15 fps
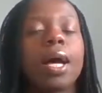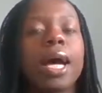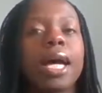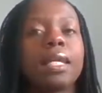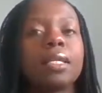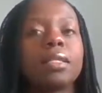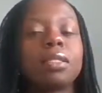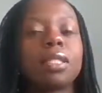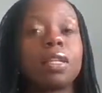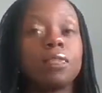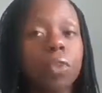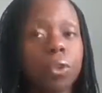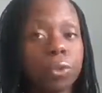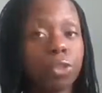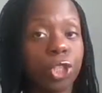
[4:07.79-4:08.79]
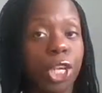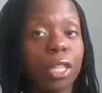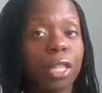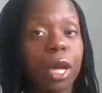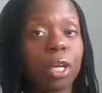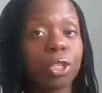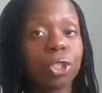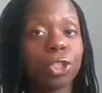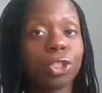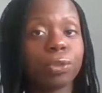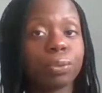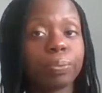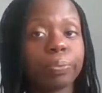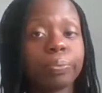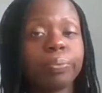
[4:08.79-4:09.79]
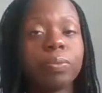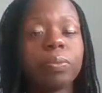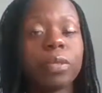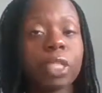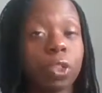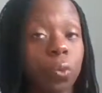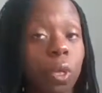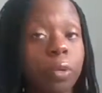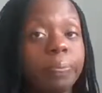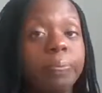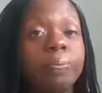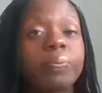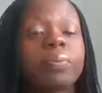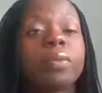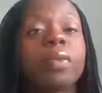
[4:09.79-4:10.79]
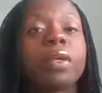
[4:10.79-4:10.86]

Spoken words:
And if you shared that hunch as well,